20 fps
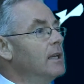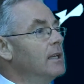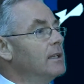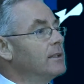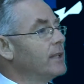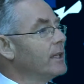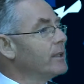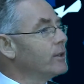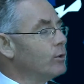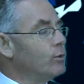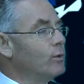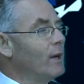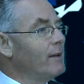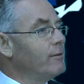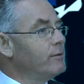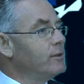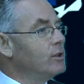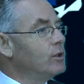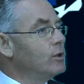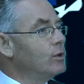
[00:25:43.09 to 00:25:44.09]
that the
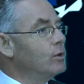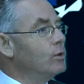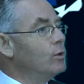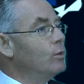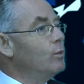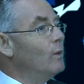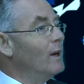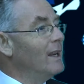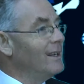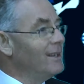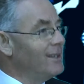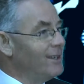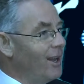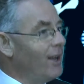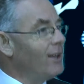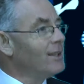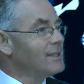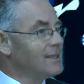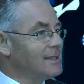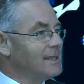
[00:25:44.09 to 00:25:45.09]
revenue will
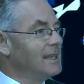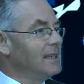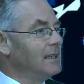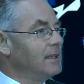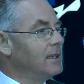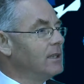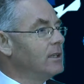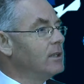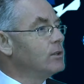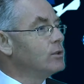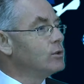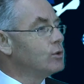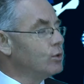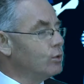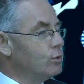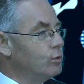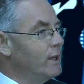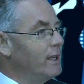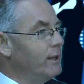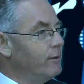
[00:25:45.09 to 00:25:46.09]
not seek to
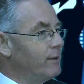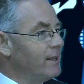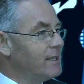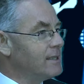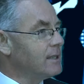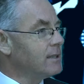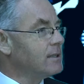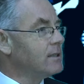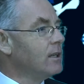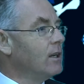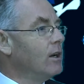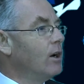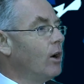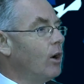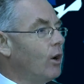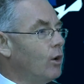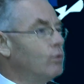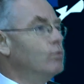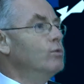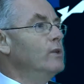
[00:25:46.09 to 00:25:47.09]
revisit
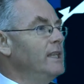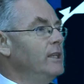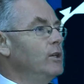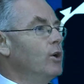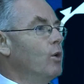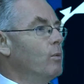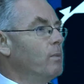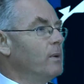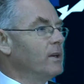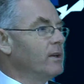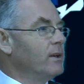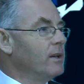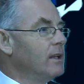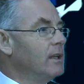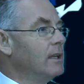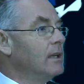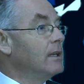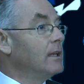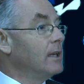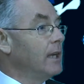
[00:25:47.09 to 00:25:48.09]
or reopen
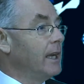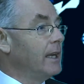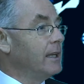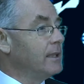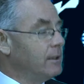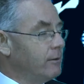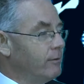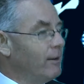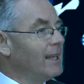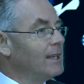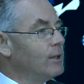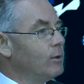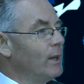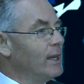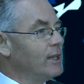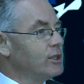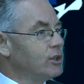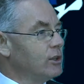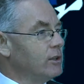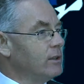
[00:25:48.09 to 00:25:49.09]
the
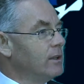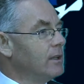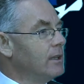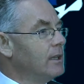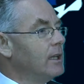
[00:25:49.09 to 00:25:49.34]
valuation